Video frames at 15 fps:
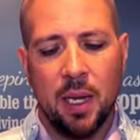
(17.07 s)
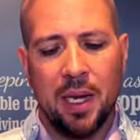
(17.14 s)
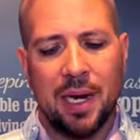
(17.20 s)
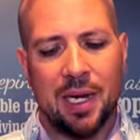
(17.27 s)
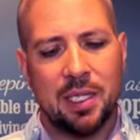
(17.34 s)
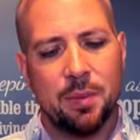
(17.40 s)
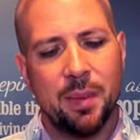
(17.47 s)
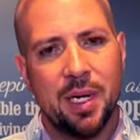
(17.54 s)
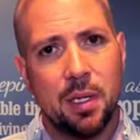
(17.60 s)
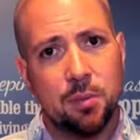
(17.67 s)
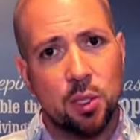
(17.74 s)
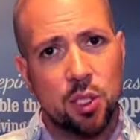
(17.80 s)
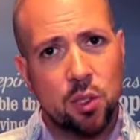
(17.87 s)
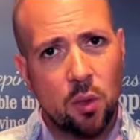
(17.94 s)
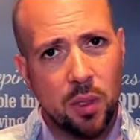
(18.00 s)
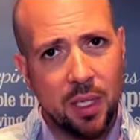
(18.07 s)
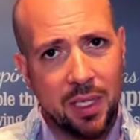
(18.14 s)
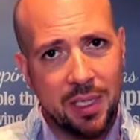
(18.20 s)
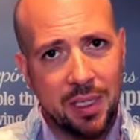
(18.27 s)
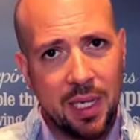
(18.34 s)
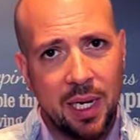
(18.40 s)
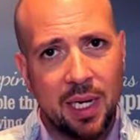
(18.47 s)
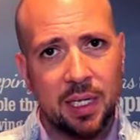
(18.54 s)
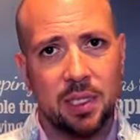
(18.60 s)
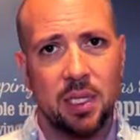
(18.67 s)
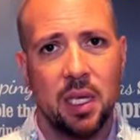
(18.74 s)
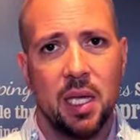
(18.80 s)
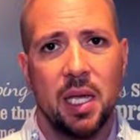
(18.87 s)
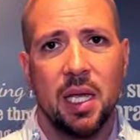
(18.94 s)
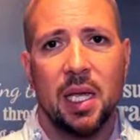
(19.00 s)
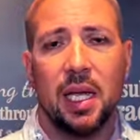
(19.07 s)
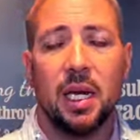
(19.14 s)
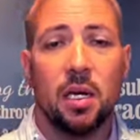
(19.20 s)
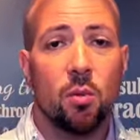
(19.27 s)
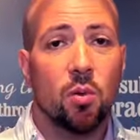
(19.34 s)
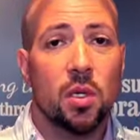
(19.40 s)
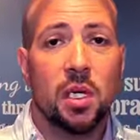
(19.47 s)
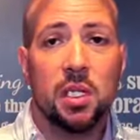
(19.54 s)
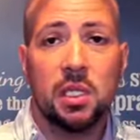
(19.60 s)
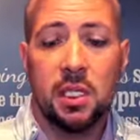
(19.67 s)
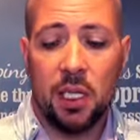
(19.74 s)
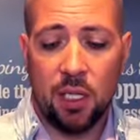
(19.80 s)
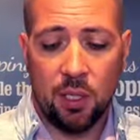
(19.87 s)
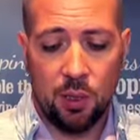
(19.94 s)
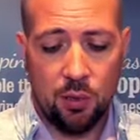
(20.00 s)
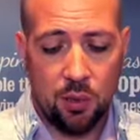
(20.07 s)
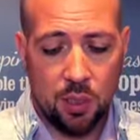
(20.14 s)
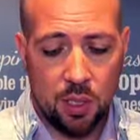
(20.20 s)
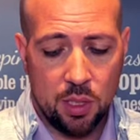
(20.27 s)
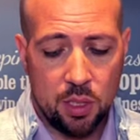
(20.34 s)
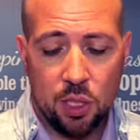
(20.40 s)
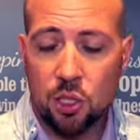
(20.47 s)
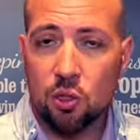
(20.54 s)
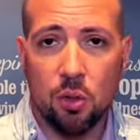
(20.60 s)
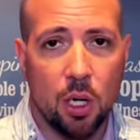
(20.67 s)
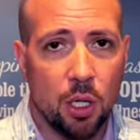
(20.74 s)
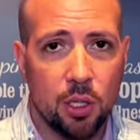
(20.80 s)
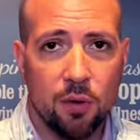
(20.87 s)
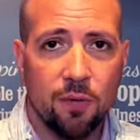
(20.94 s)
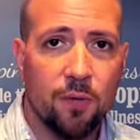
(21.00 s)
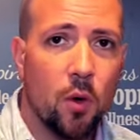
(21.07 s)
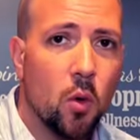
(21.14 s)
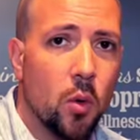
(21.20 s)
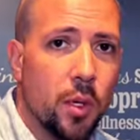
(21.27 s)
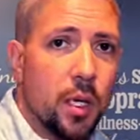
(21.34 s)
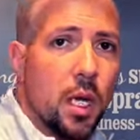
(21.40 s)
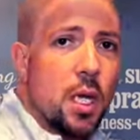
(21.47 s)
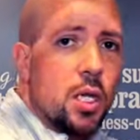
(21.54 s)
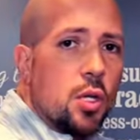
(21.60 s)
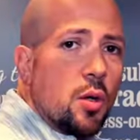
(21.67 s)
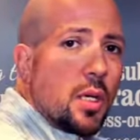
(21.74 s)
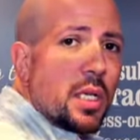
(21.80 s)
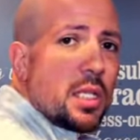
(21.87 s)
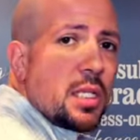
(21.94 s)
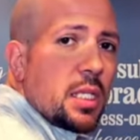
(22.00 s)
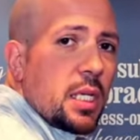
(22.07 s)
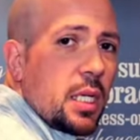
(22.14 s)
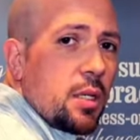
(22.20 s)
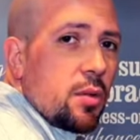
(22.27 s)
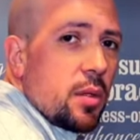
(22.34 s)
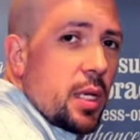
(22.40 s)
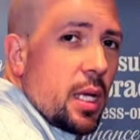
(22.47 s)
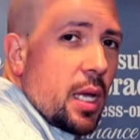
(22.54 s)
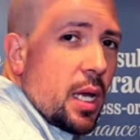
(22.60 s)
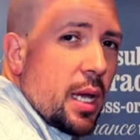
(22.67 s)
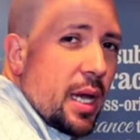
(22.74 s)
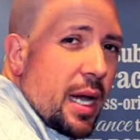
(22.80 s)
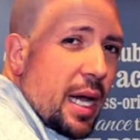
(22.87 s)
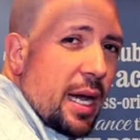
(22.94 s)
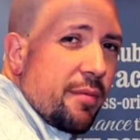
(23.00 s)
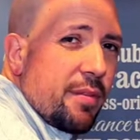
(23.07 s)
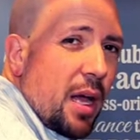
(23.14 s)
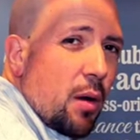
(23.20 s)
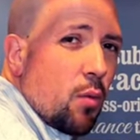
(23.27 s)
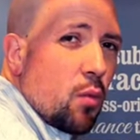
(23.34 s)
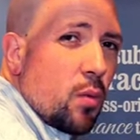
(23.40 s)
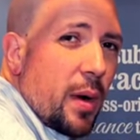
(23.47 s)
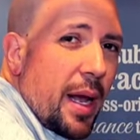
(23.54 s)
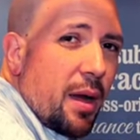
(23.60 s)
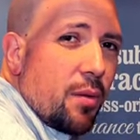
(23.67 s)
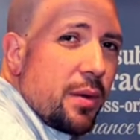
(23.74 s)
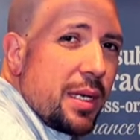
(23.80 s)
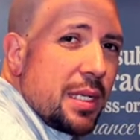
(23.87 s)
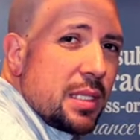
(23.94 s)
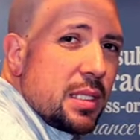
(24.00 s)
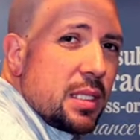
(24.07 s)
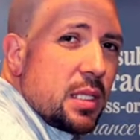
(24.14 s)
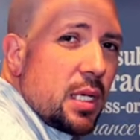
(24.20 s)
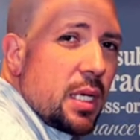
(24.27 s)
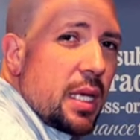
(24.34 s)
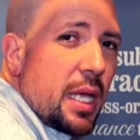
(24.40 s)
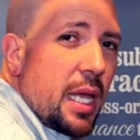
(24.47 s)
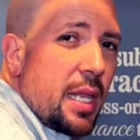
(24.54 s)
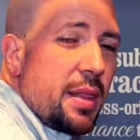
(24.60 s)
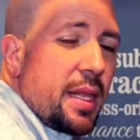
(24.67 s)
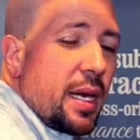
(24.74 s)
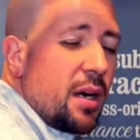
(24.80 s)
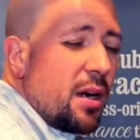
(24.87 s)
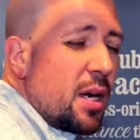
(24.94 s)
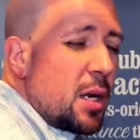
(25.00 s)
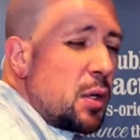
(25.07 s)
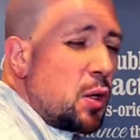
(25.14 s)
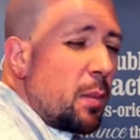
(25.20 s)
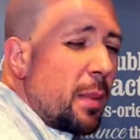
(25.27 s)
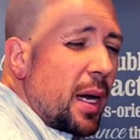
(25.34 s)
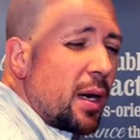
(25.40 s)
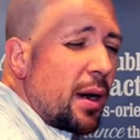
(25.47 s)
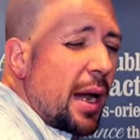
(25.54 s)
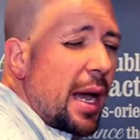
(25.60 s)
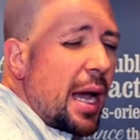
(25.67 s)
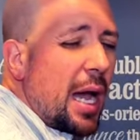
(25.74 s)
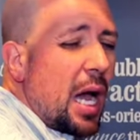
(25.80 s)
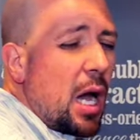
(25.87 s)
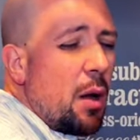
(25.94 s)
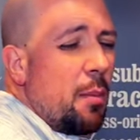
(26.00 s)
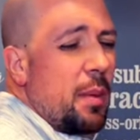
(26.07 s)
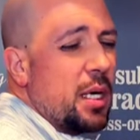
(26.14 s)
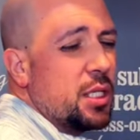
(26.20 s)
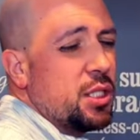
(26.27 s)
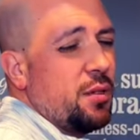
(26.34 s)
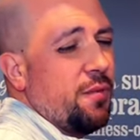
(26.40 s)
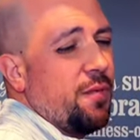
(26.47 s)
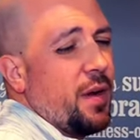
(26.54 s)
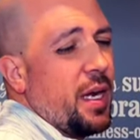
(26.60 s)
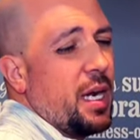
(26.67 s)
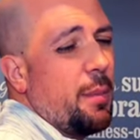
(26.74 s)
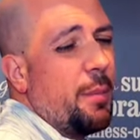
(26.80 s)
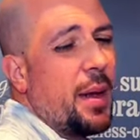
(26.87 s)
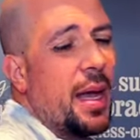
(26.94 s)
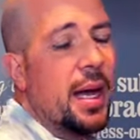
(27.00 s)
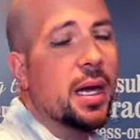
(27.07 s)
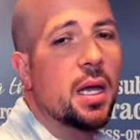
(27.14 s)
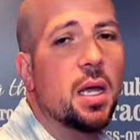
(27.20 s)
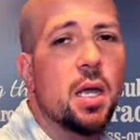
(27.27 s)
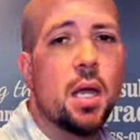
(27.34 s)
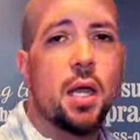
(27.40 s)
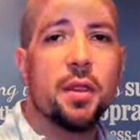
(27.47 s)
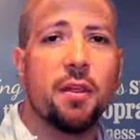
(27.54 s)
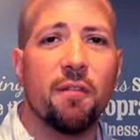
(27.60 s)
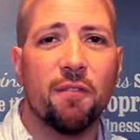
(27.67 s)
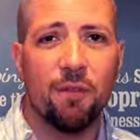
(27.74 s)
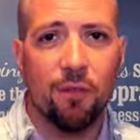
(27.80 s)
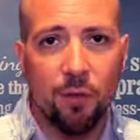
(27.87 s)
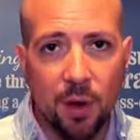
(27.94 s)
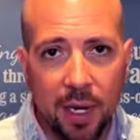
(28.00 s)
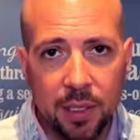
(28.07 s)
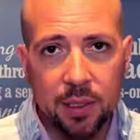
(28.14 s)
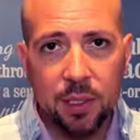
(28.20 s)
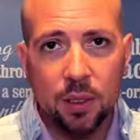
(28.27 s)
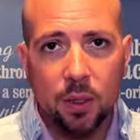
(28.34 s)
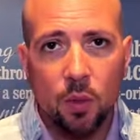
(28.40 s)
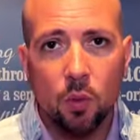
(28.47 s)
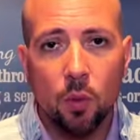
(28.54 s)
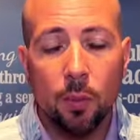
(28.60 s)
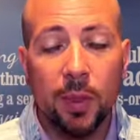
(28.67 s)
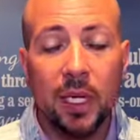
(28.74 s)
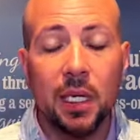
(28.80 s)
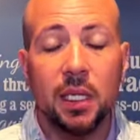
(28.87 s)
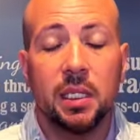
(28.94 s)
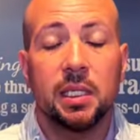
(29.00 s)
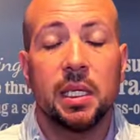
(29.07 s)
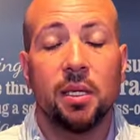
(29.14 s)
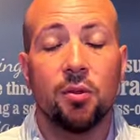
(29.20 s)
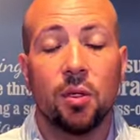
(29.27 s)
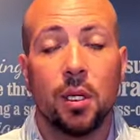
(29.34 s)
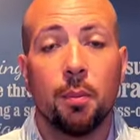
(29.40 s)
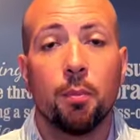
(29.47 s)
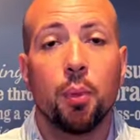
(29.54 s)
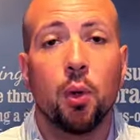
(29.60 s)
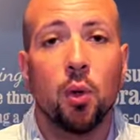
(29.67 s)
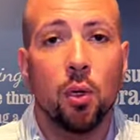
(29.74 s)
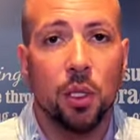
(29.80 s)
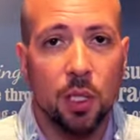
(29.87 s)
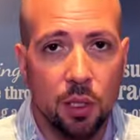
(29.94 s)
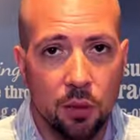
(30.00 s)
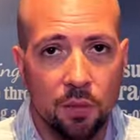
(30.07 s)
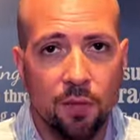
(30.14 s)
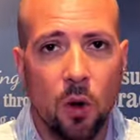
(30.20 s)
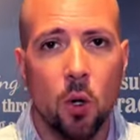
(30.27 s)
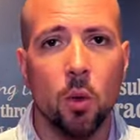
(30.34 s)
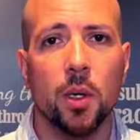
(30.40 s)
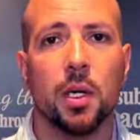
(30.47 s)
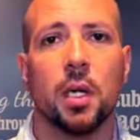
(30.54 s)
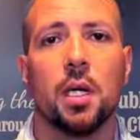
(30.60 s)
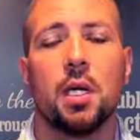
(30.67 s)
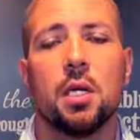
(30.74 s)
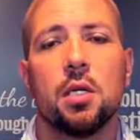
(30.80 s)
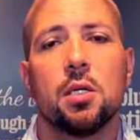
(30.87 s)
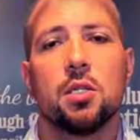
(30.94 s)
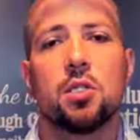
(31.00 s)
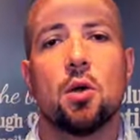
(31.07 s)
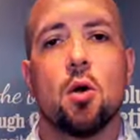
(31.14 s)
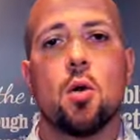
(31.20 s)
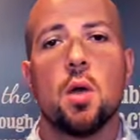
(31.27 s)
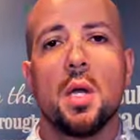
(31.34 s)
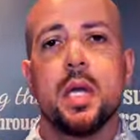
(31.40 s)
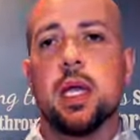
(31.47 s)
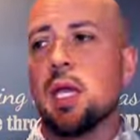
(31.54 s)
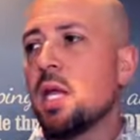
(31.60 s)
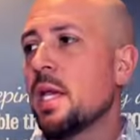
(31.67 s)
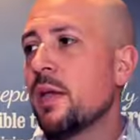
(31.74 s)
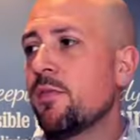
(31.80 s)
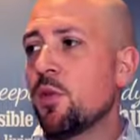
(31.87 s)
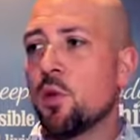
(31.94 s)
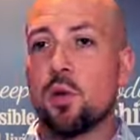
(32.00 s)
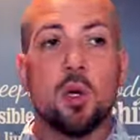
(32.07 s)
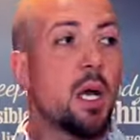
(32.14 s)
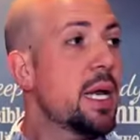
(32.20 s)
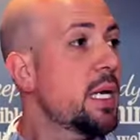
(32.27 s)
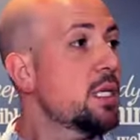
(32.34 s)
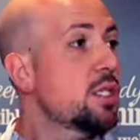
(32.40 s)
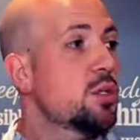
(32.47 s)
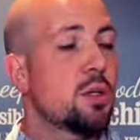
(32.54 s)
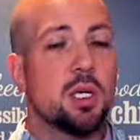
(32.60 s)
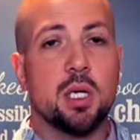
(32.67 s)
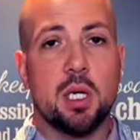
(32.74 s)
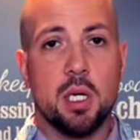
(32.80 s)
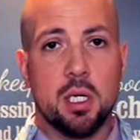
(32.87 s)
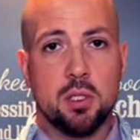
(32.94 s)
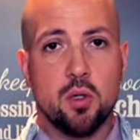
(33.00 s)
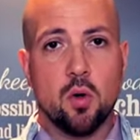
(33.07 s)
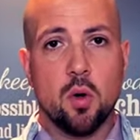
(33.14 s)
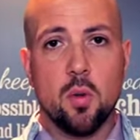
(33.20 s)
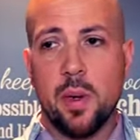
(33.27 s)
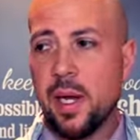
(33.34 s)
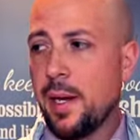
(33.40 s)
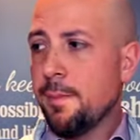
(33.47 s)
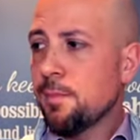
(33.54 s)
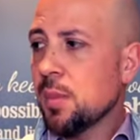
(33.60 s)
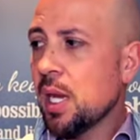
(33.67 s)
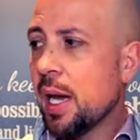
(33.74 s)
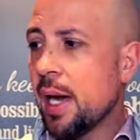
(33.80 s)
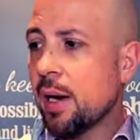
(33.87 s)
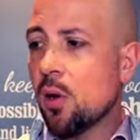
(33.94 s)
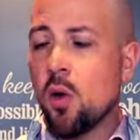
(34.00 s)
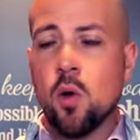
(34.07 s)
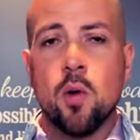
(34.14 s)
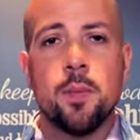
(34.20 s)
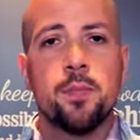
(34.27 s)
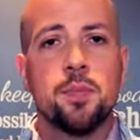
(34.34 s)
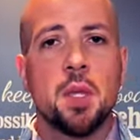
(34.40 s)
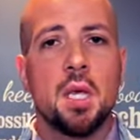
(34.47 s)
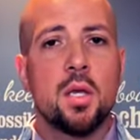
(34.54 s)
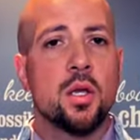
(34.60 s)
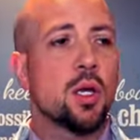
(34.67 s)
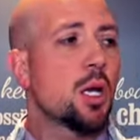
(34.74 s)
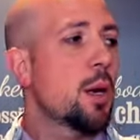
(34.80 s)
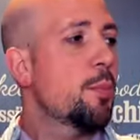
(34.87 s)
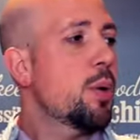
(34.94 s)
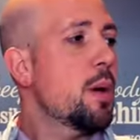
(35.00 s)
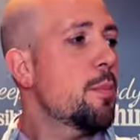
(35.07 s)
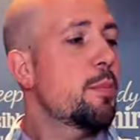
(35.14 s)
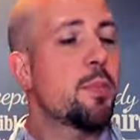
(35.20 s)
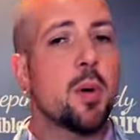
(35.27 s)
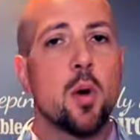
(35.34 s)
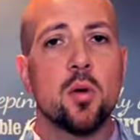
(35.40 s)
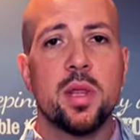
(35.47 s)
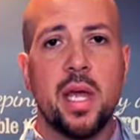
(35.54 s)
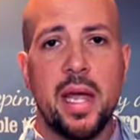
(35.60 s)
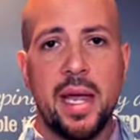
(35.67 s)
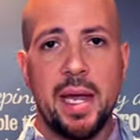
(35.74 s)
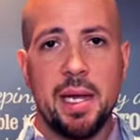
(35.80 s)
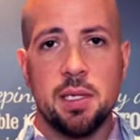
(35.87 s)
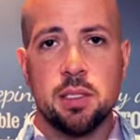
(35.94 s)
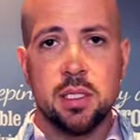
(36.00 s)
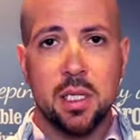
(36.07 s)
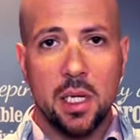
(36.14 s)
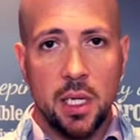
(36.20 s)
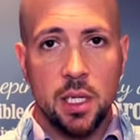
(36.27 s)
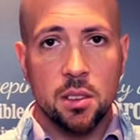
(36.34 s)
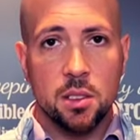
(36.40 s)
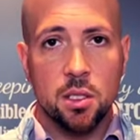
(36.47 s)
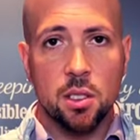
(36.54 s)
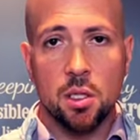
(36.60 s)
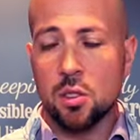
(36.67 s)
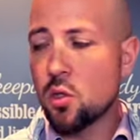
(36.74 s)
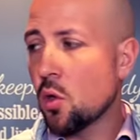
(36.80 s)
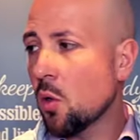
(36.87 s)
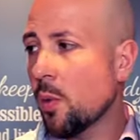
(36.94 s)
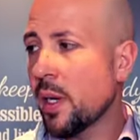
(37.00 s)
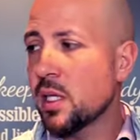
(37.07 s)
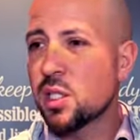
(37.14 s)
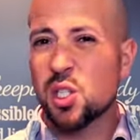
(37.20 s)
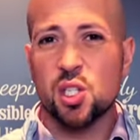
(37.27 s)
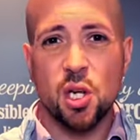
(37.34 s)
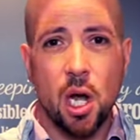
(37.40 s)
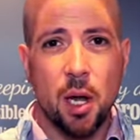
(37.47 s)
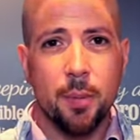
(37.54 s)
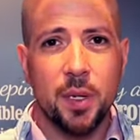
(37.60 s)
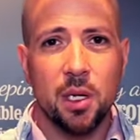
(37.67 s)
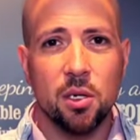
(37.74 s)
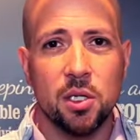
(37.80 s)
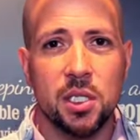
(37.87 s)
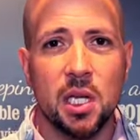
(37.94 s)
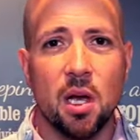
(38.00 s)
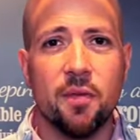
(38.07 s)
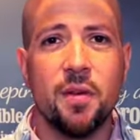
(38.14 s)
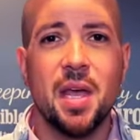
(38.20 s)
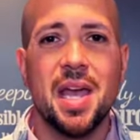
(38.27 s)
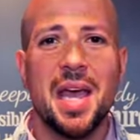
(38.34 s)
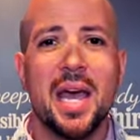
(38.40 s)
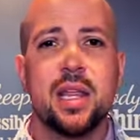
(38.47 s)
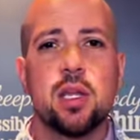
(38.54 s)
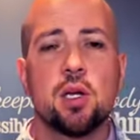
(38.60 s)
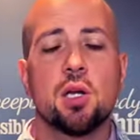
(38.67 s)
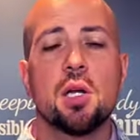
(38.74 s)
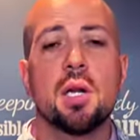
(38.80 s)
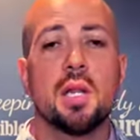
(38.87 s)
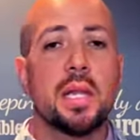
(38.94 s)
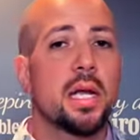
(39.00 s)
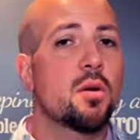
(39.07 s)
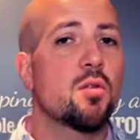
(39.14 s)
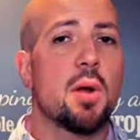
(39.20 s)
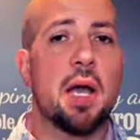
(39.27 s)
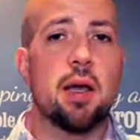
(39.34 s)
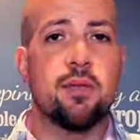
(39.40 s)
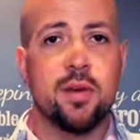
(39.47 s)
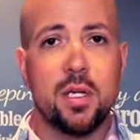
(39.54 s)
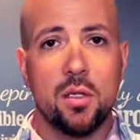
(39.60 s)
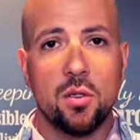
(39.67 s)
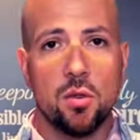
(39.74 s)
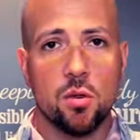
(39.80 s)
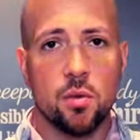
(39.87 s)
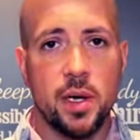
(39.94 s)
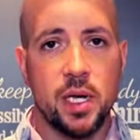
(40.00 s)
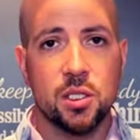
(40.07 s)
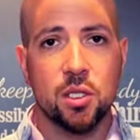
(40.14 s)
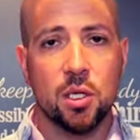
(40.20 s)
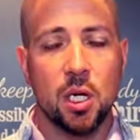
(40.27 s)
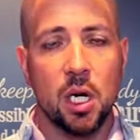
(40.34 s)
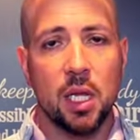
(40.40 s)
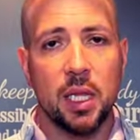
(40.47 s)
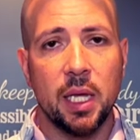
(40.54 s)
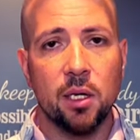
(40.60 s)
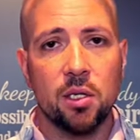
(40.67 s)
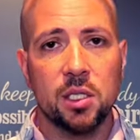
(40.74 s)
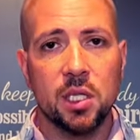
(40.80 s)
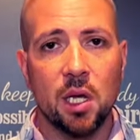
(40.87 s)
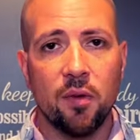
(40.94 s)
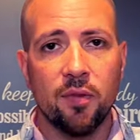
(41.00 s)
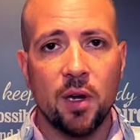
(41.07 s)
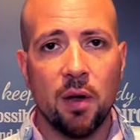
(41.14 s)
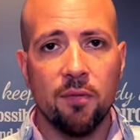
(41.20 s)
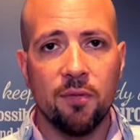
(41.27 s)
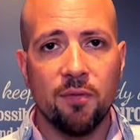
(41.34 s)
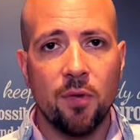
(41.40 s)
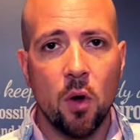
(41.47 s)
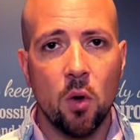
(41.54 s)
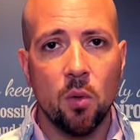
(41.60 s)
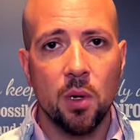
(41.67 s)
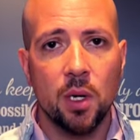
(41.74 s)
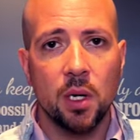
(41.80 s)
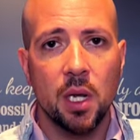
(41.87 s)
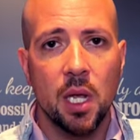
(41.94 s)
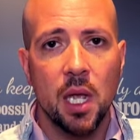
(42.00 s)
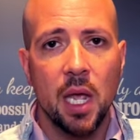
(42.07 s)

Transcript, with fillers: And as it becomes short and tight, it will continue to draw you forward. You'll continually have that roundness in there, no matter how much you fight it back. The front will be continually pulling you forward. So if you get into a, a doorway at home, you're gonna put both hands into the doorway, stopping yourself, and then you're gonna let gravity do the rest. You're gonna let yourself come forward,